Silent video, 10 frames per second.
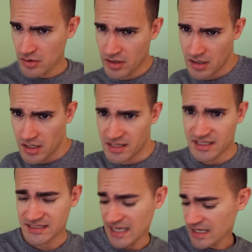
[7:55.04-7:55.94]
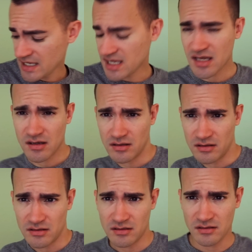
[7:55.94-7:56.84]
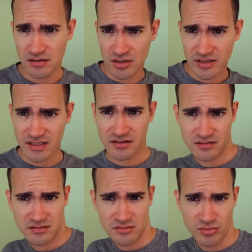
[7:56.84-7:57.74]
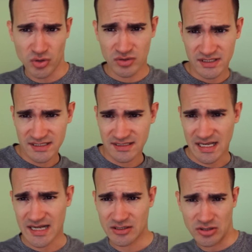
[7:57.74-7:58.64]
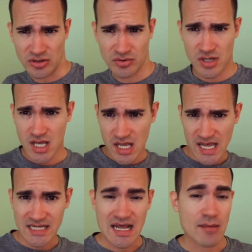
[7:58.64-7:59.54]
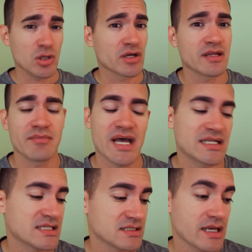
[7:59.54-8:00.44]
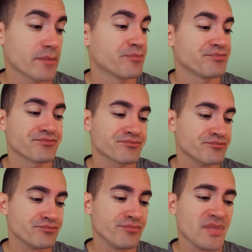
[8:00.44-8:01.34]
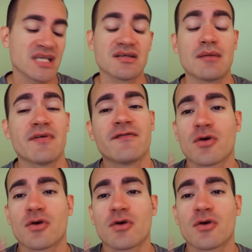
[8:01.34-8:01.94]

In these like heel looking boots, I don't know, and I'm looking badass. Like, so I'm a